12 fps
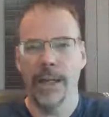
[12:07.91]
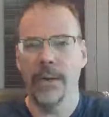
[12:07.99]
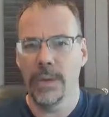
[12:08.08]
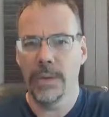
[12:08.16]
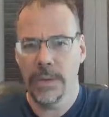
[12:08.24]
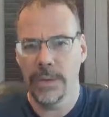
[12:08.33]
I
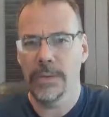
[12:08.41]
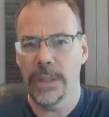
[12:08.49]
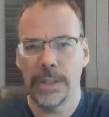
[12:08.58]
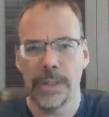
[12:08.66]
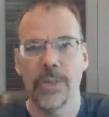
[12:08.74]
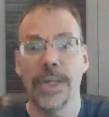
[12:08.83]
want to do
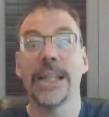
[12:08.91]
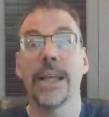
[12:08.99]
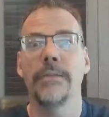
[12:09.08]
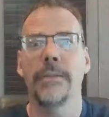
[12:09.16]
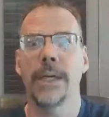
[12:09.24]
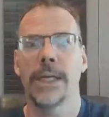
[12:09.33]
this. I want to
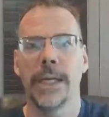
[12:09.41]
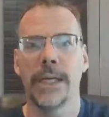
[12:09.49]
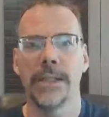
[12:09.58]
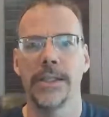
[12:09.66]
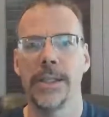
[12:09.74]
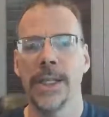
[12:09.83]
love my
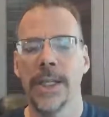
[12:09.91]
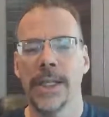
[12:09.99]
kids.